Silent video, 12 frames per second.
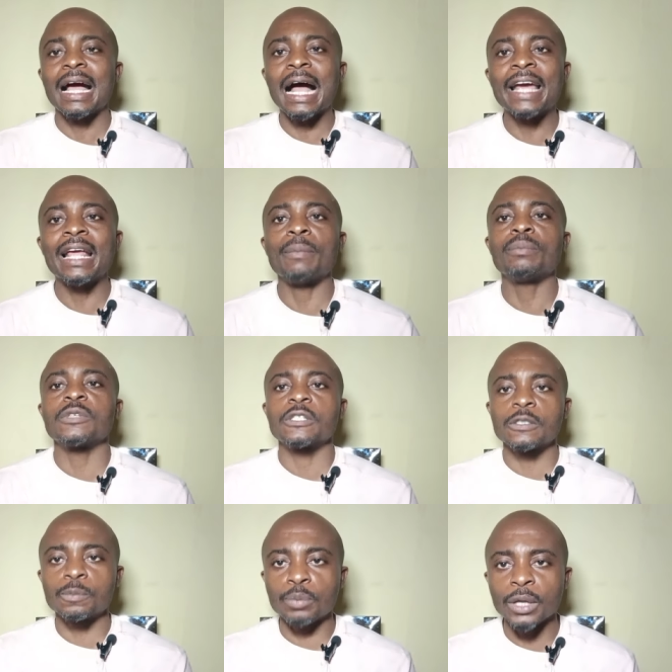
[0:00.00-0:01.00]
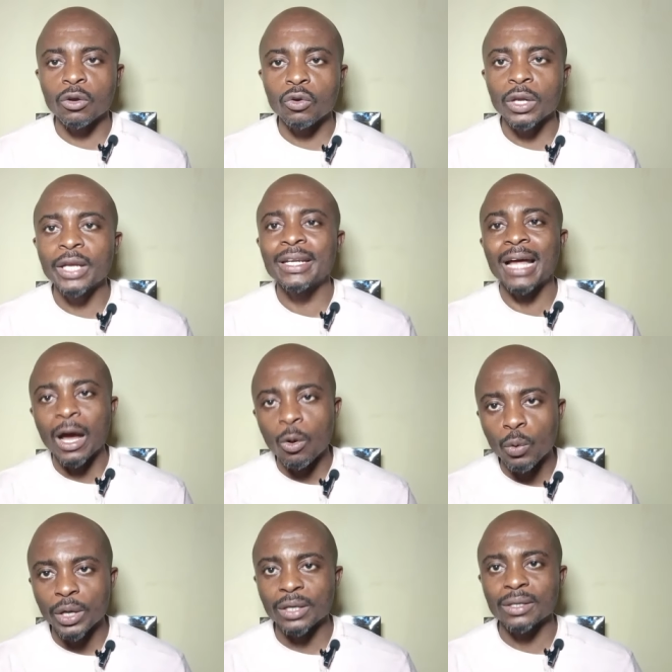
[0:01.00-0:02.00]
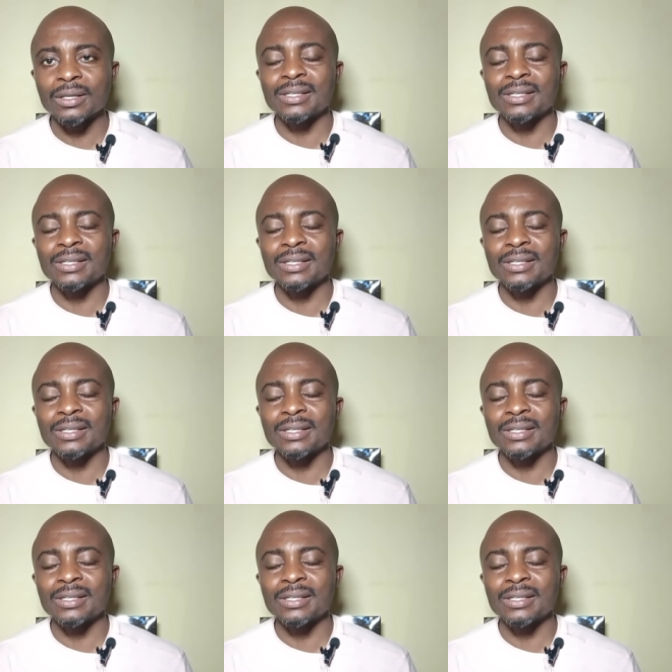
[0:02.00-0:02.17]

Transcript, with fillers: I am sprinkling away,